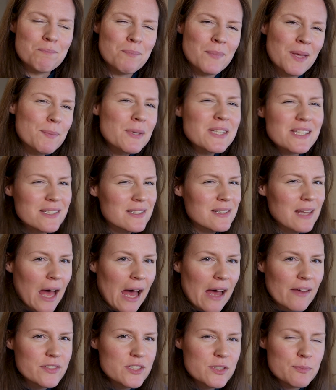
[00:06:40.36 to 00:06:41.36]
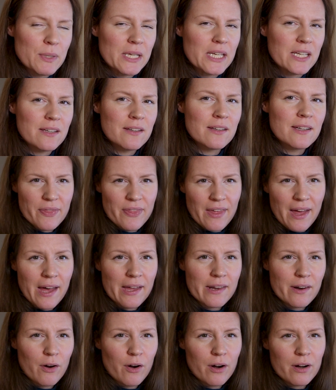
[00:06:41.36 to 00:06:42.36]
Maybe it doesn't have to be, but
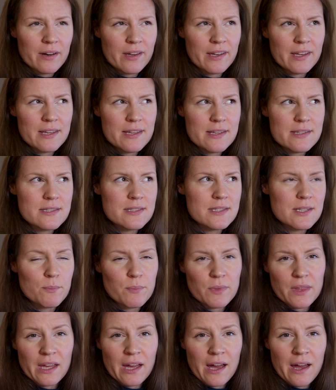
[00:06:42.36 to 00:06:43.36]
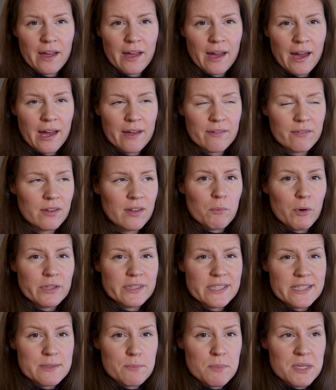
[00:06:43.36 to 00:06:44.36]
that is something I have
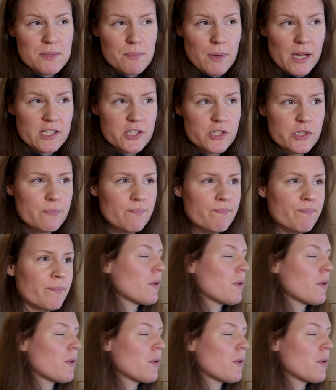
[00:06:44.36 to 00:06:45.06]
marked as a mismatch.